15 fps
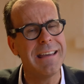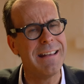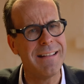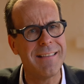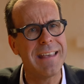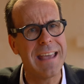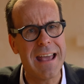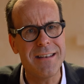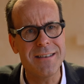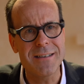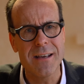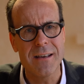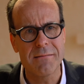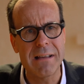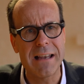in the end
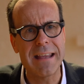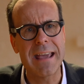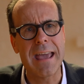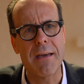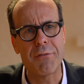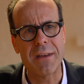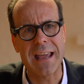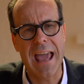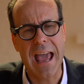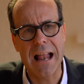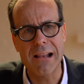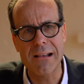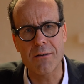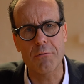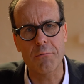really having
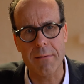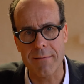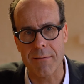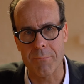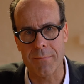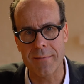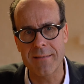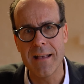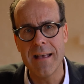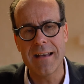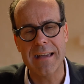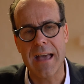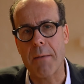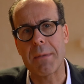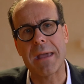algorithms
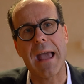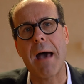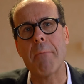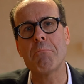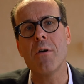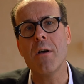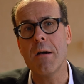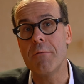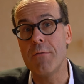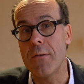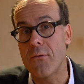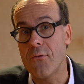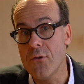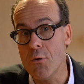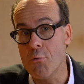coming up
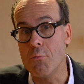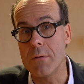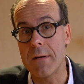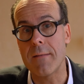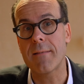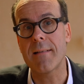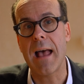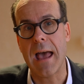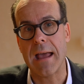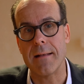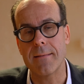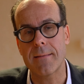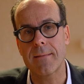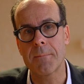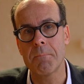with new
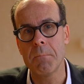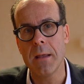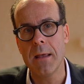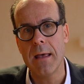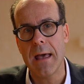designs.